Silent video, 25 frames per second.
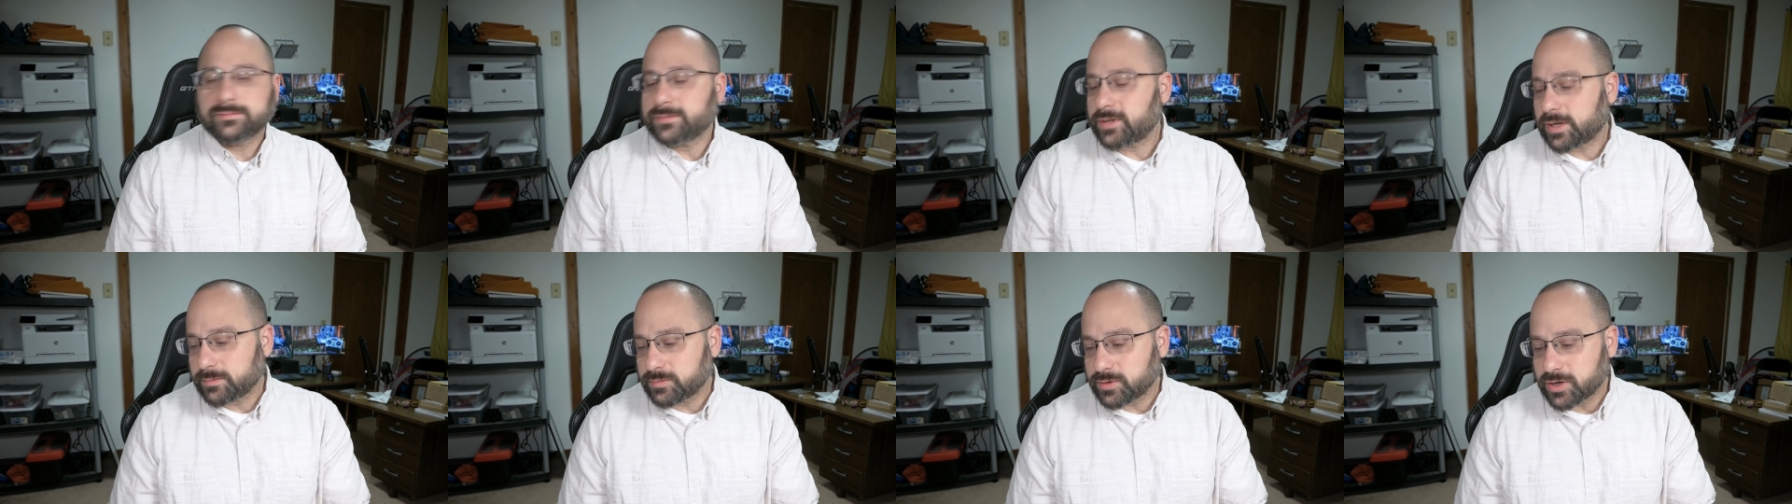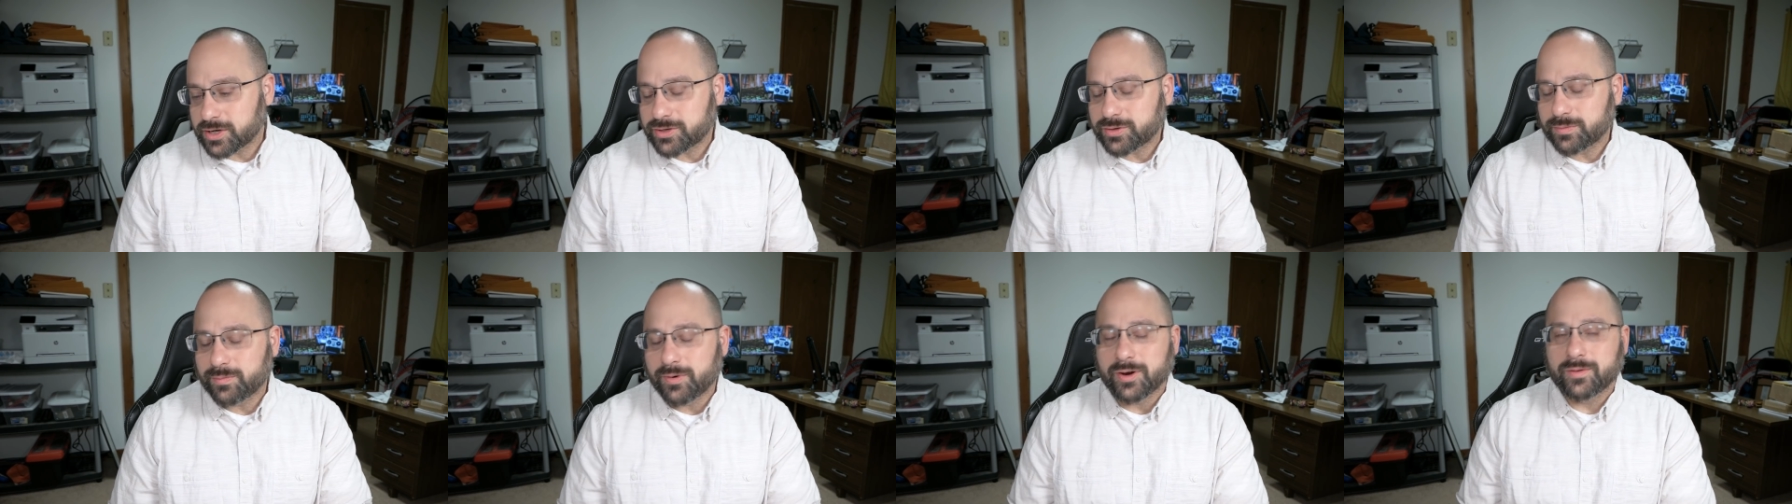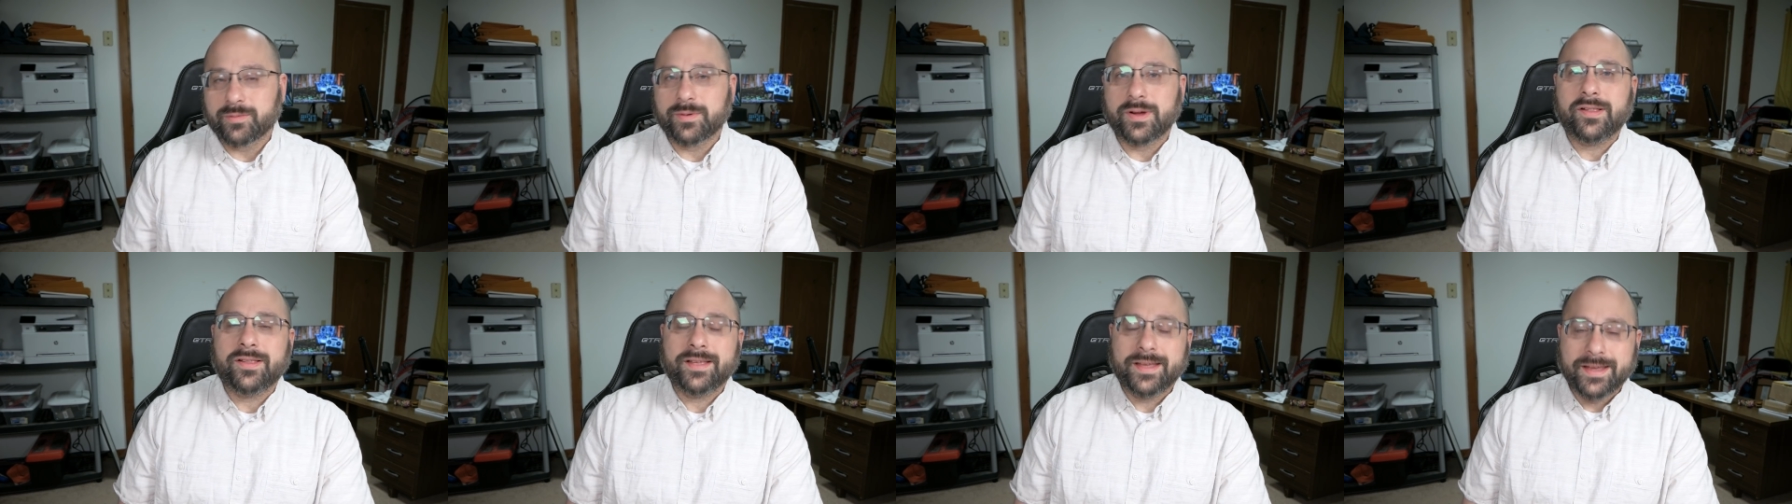I'm Joshua
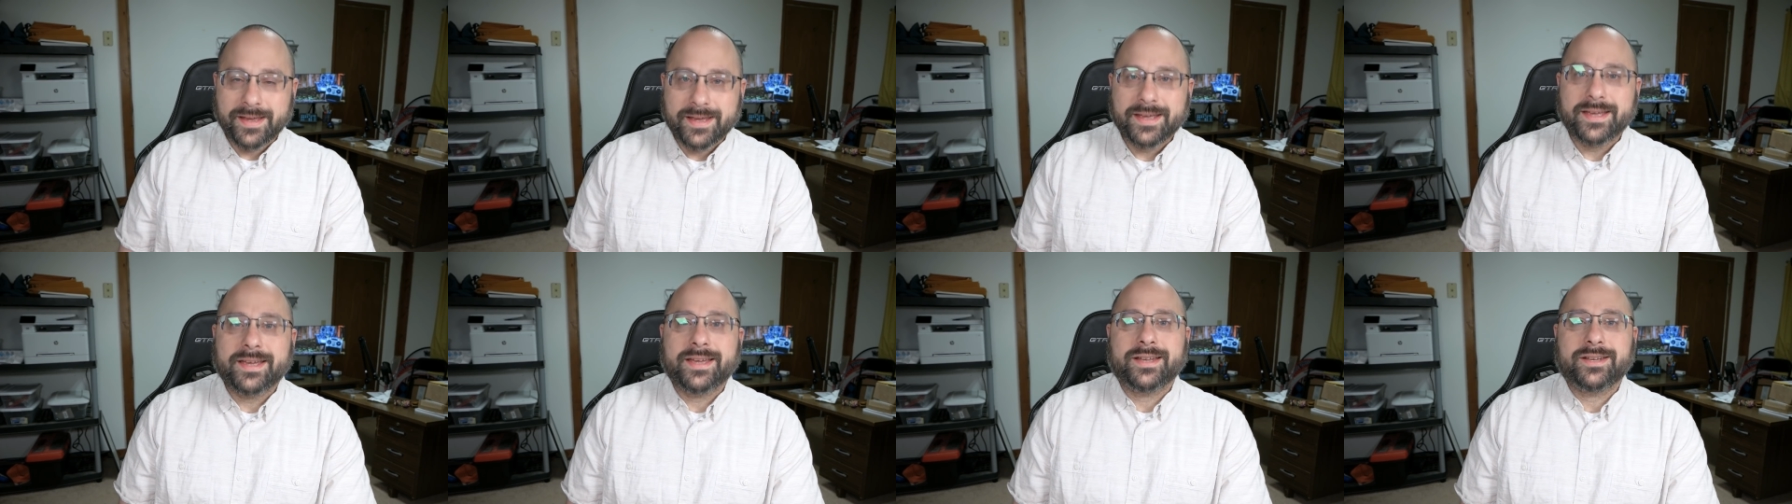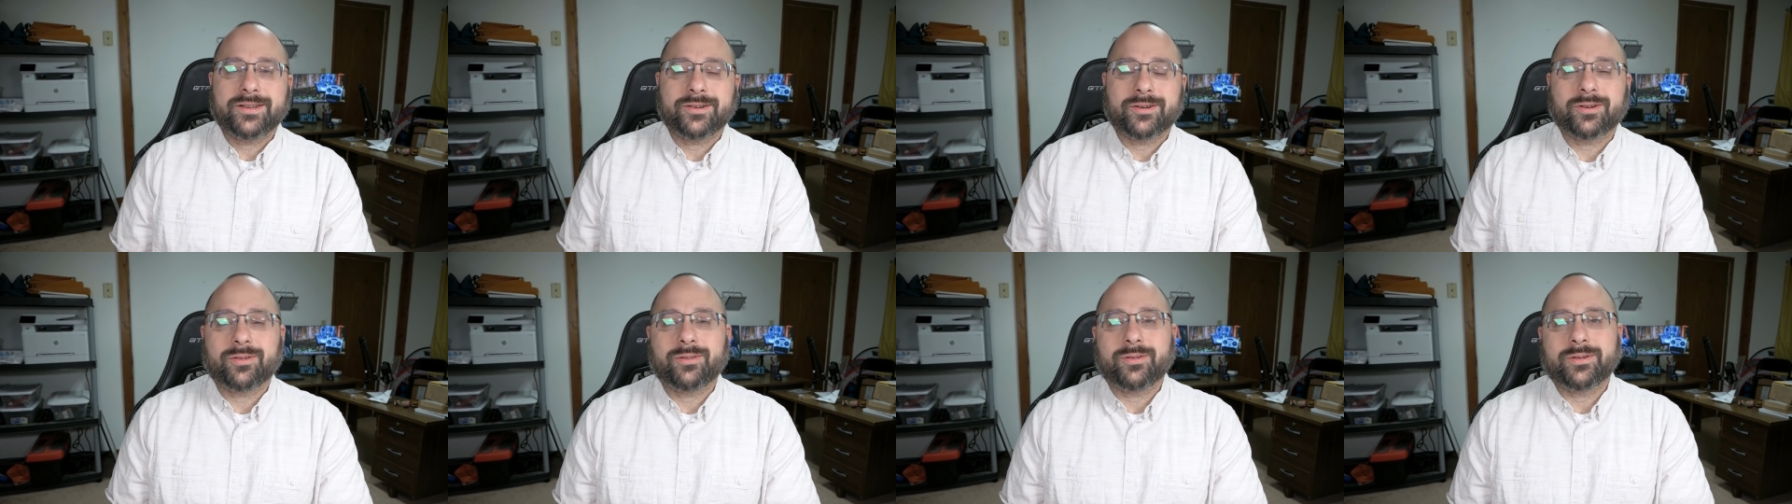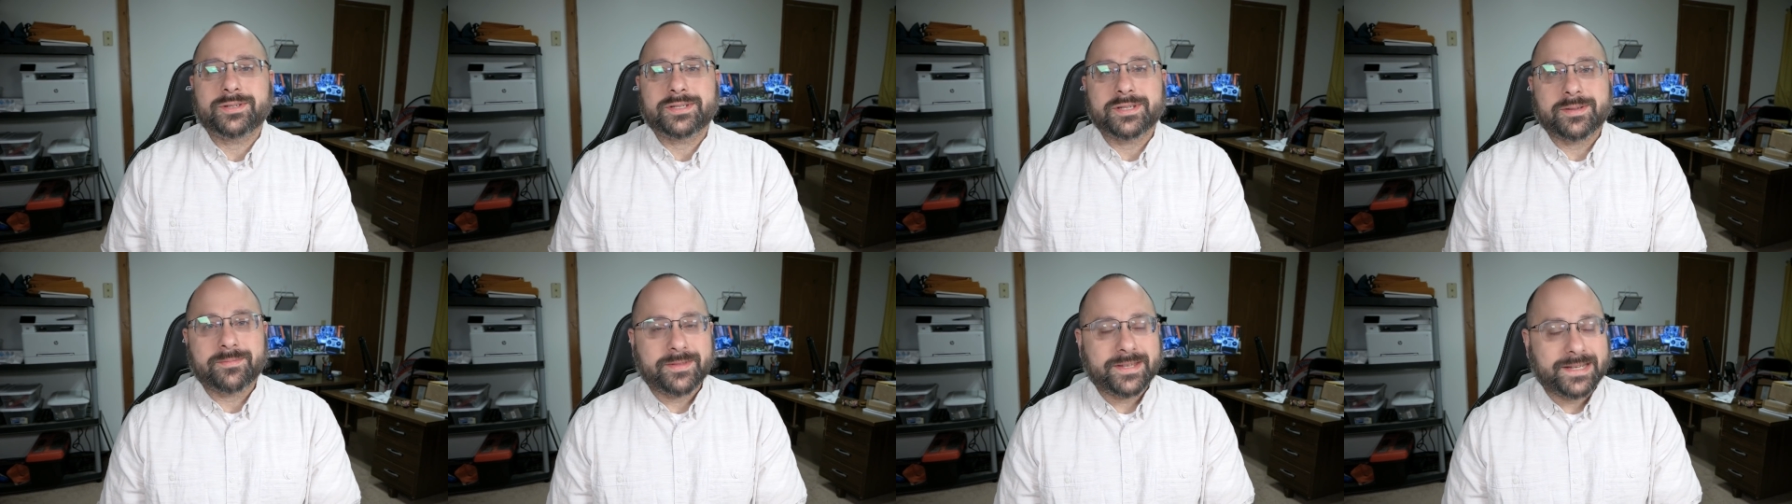Bardwell, and you're going to
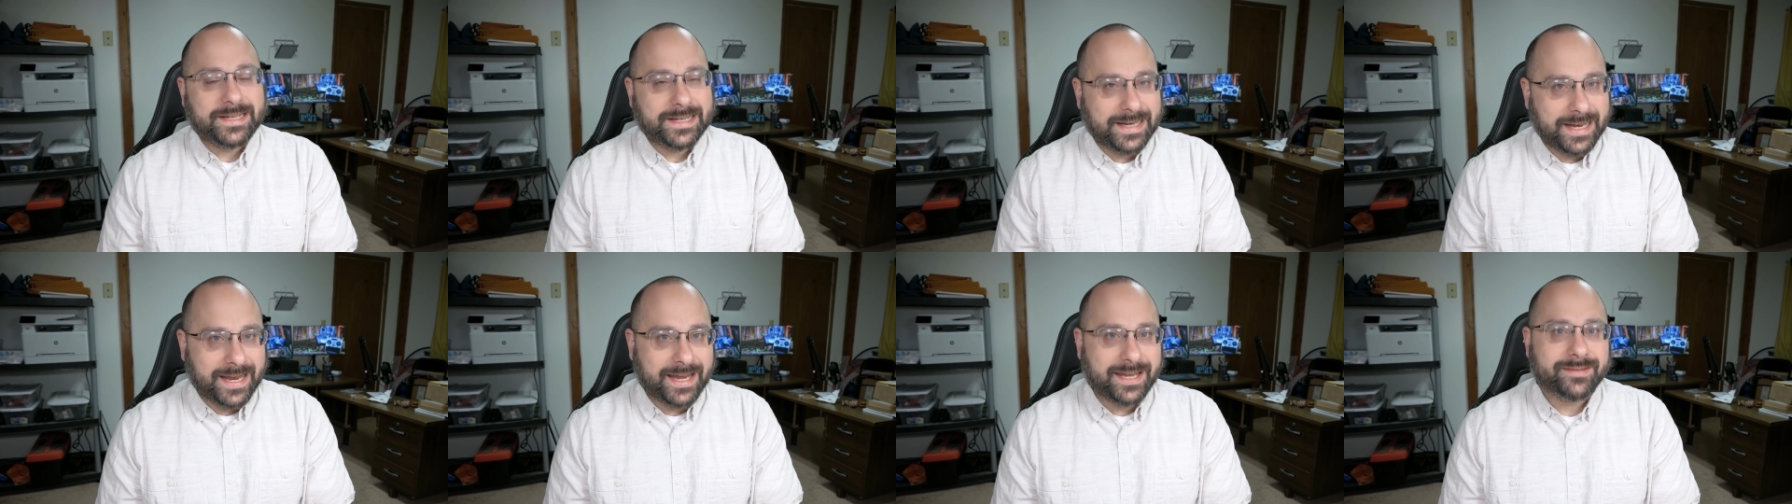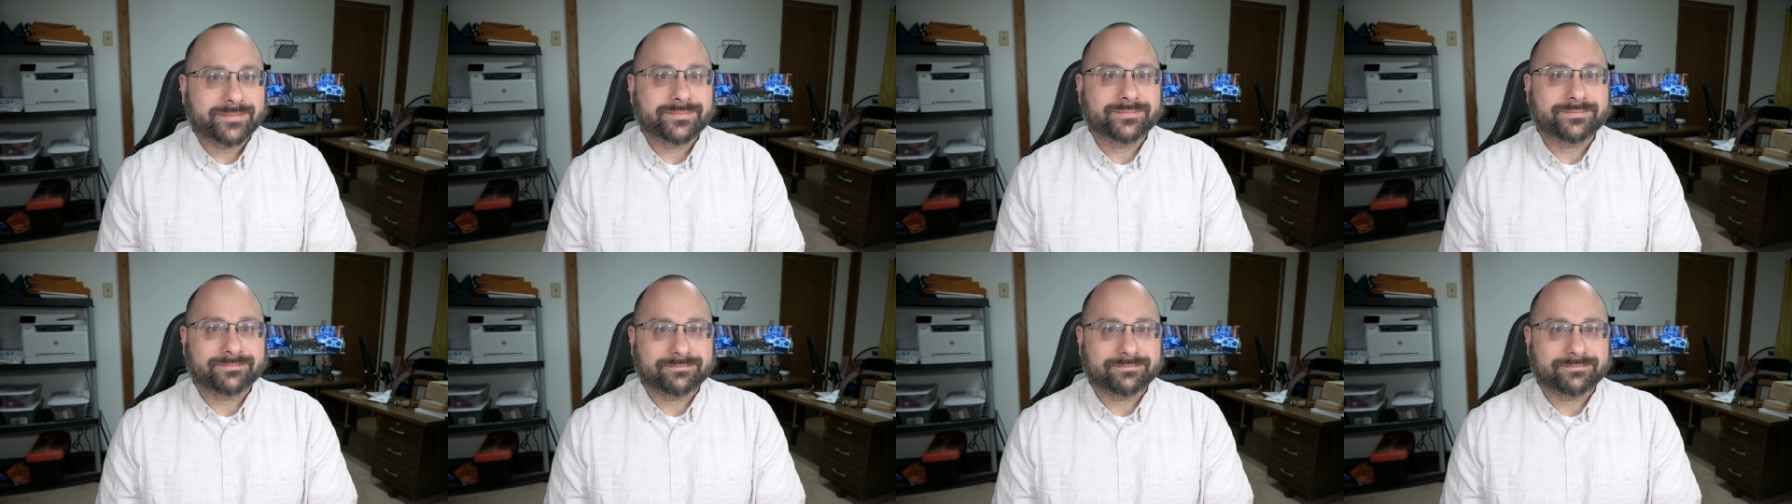learn something today.